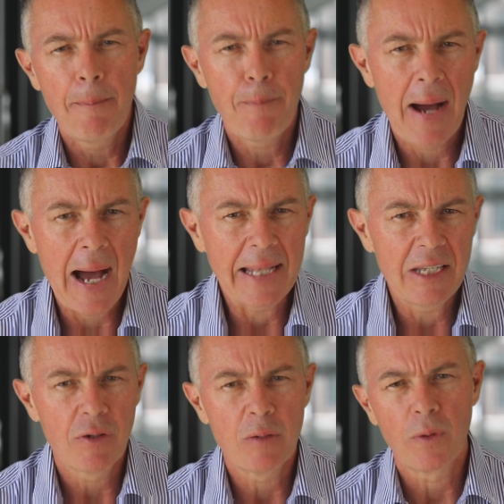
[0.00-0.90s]

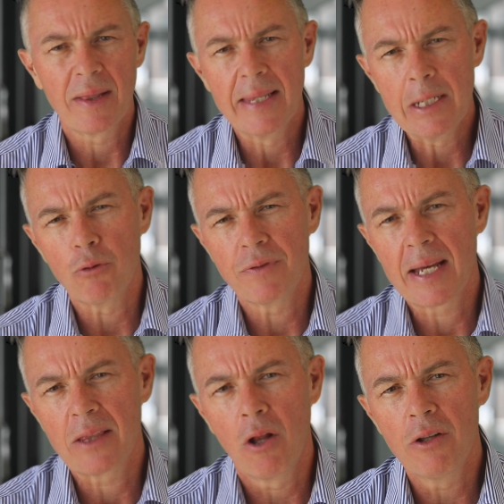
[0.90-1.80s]
partnering with legal
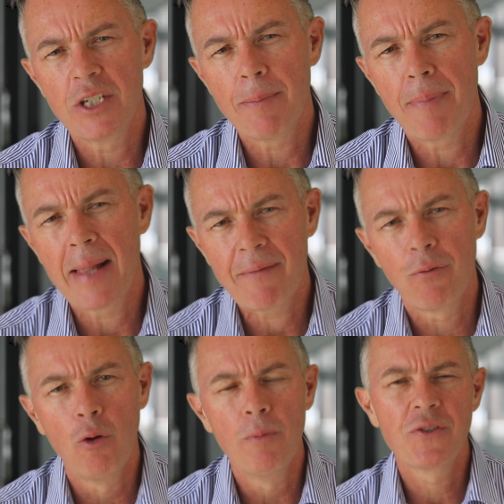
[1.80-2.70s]
technology
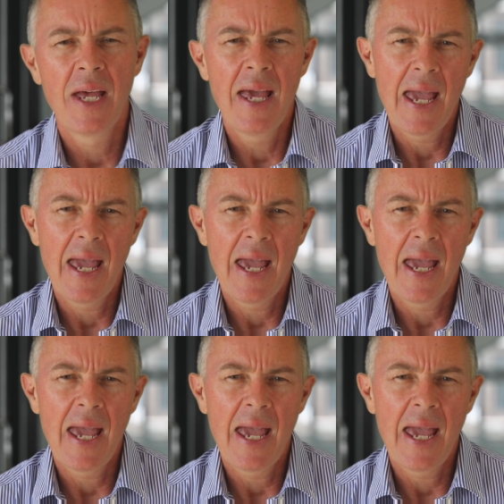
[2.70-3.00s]
platforms,